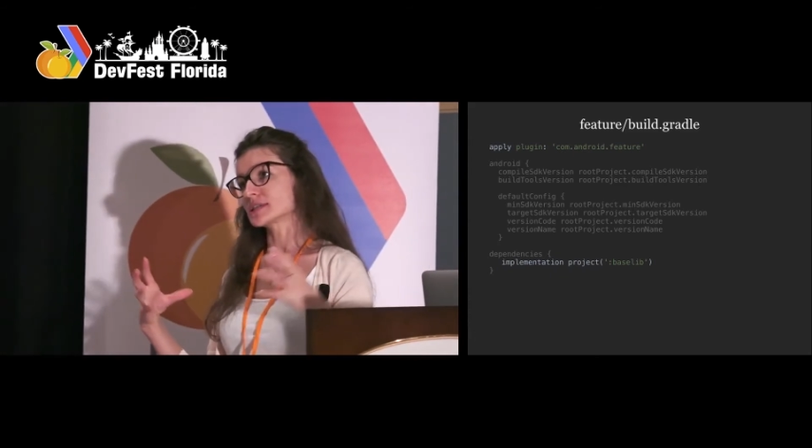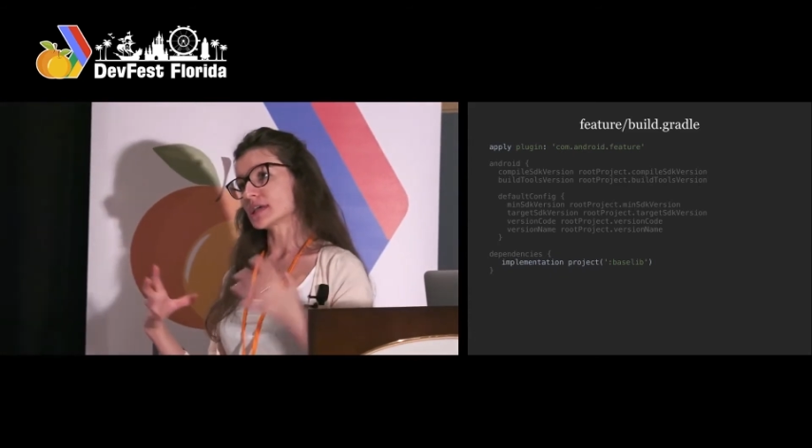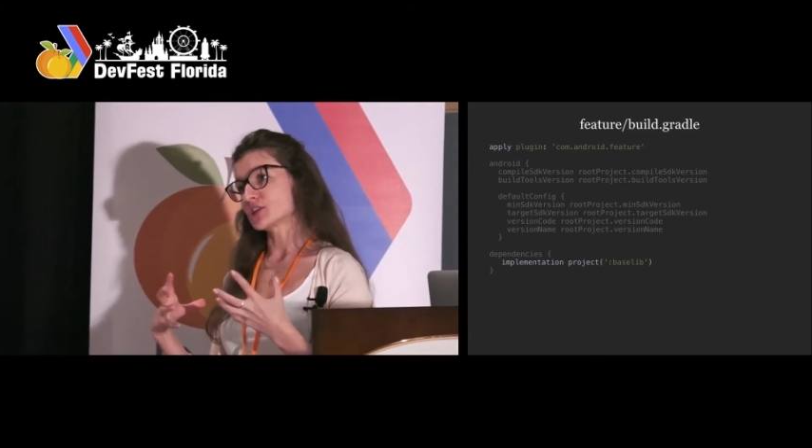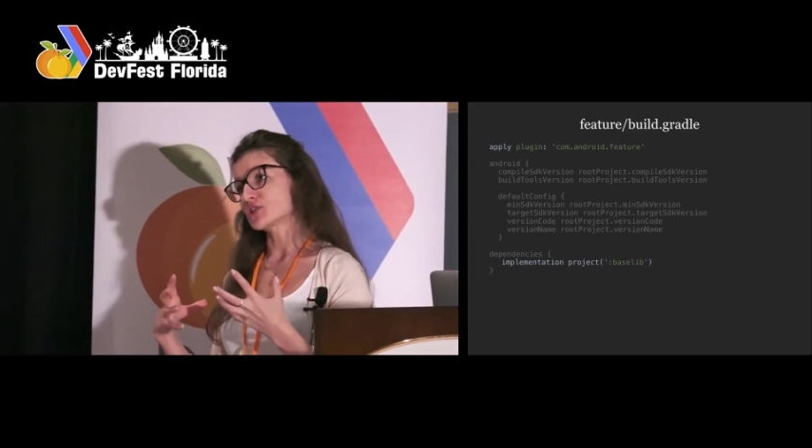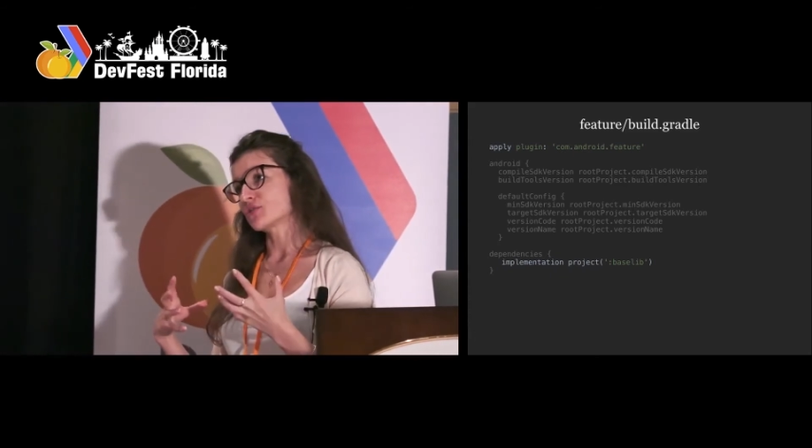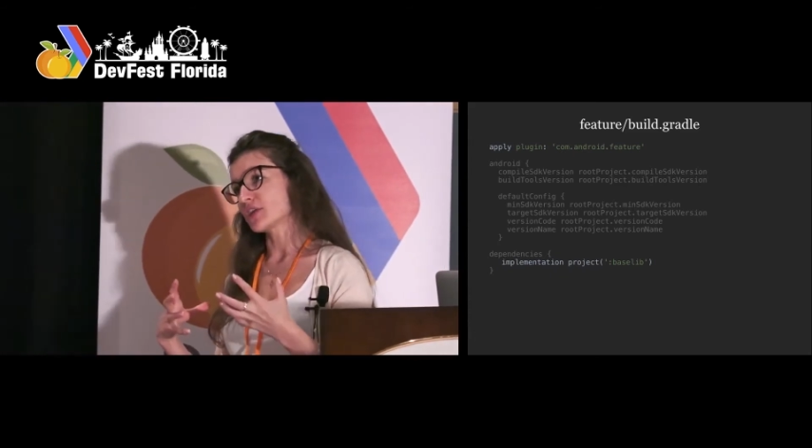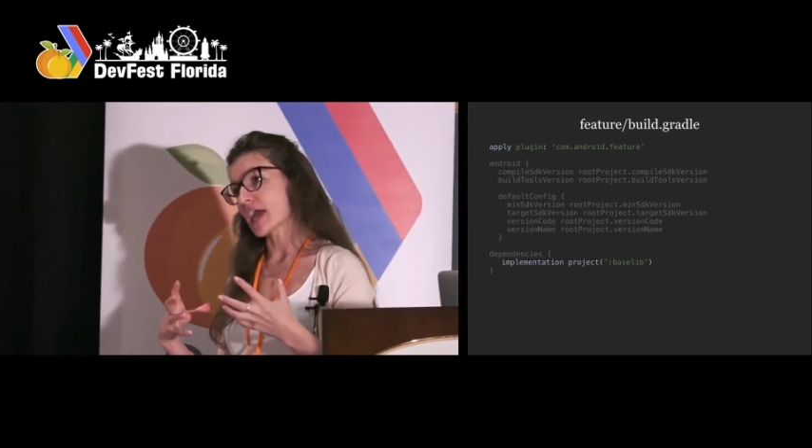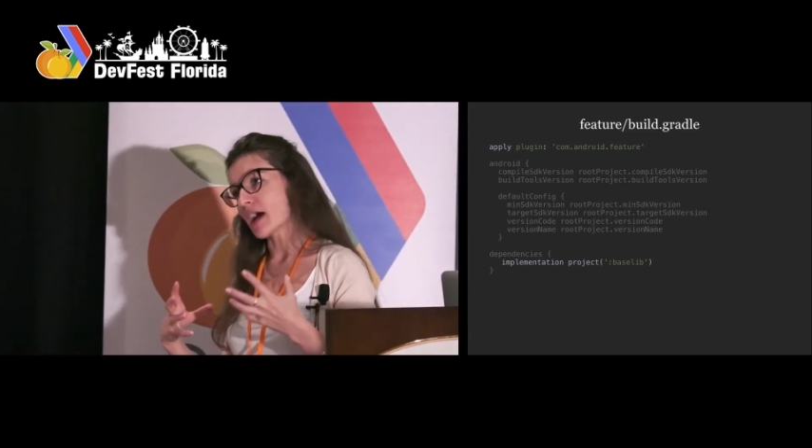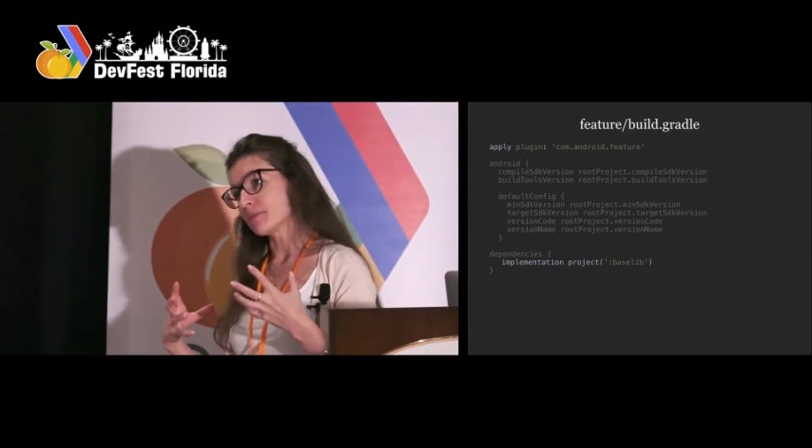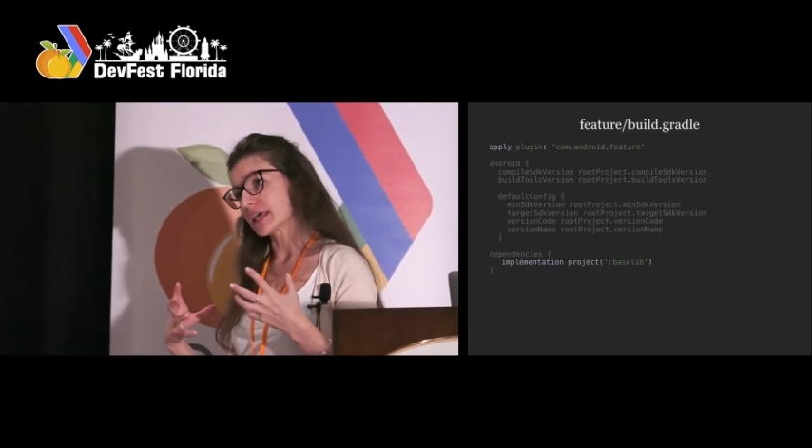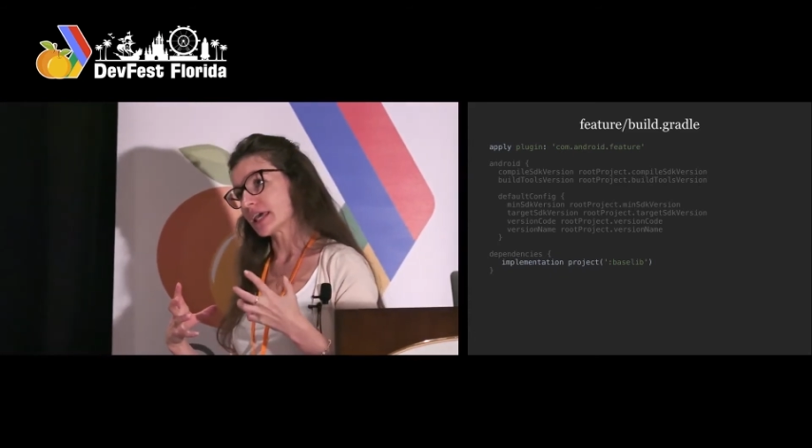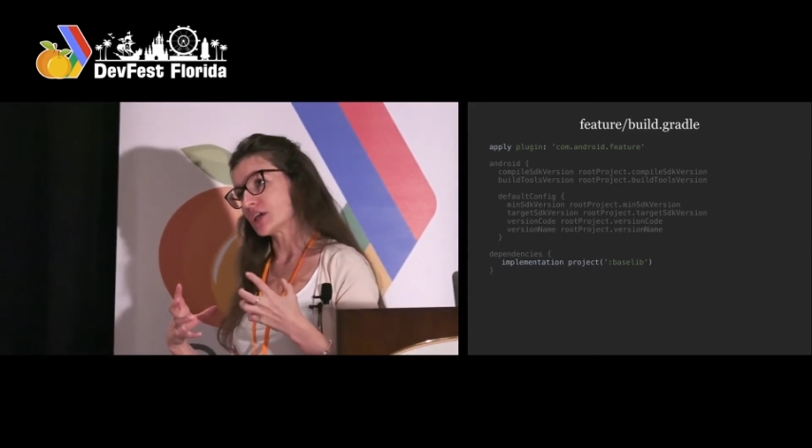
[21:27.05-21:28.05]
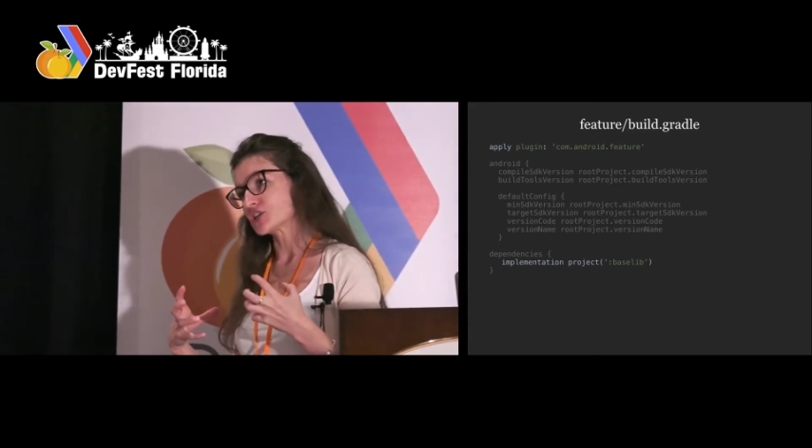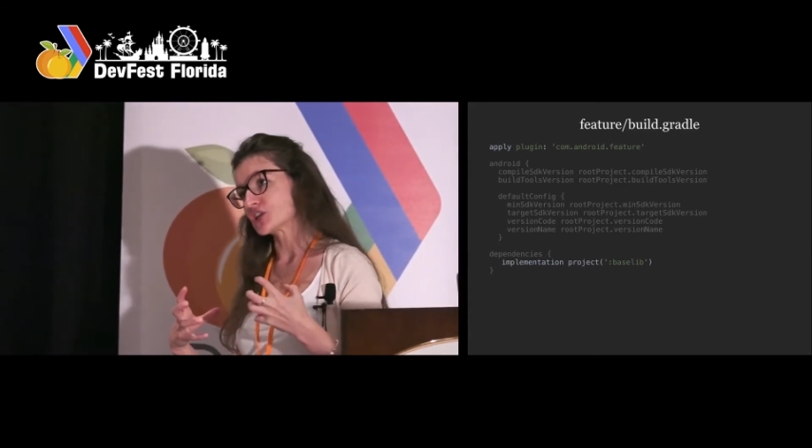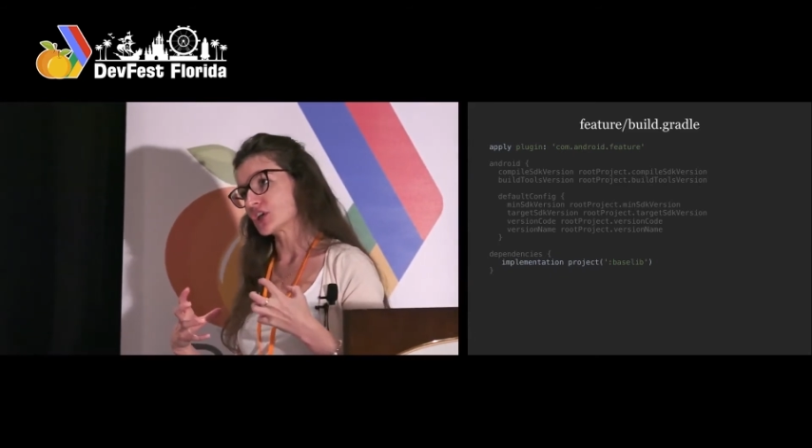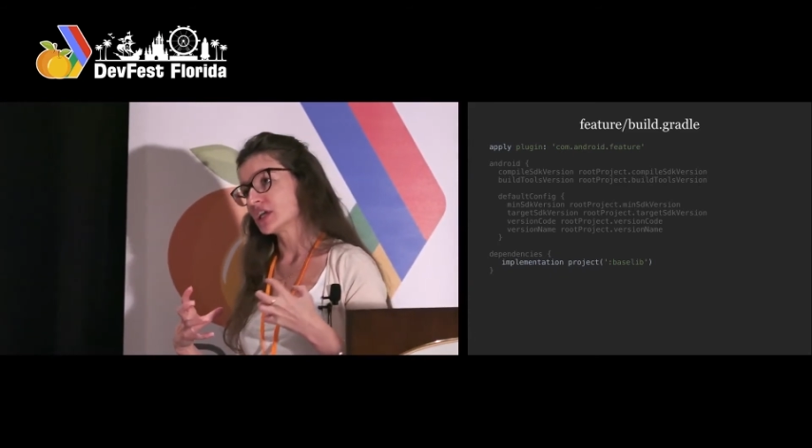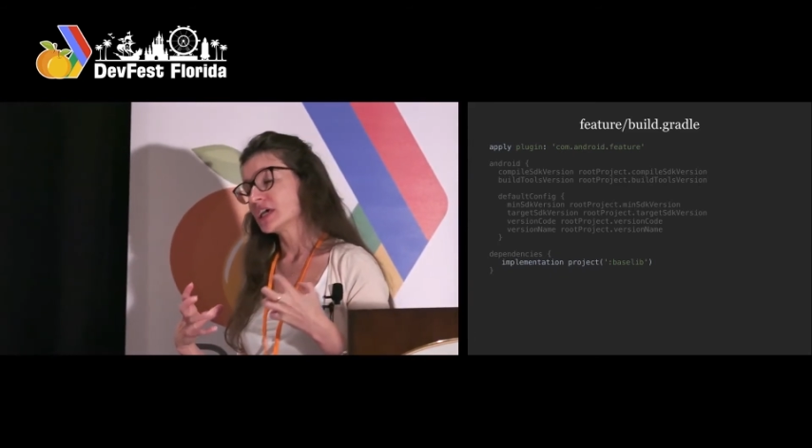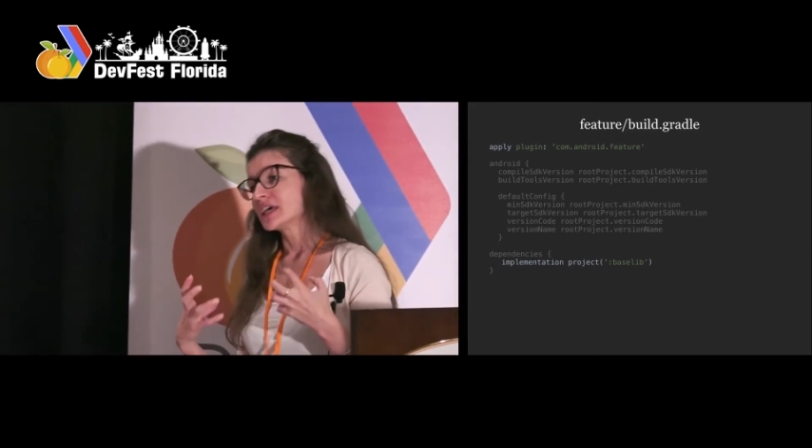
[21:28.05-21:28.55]
center of the
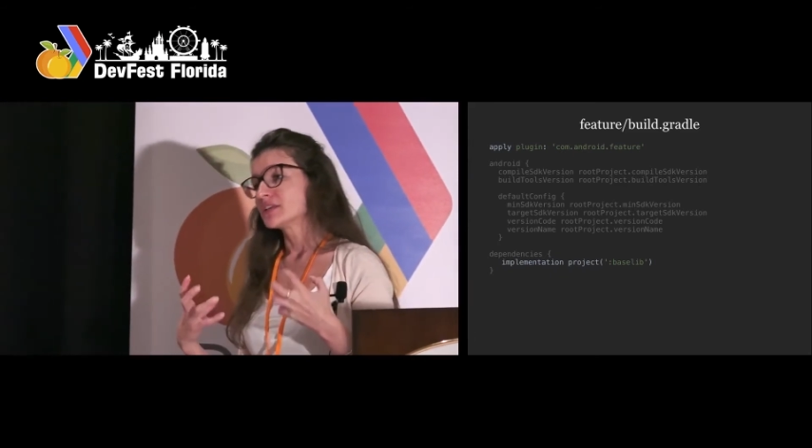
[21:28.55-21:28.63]
application.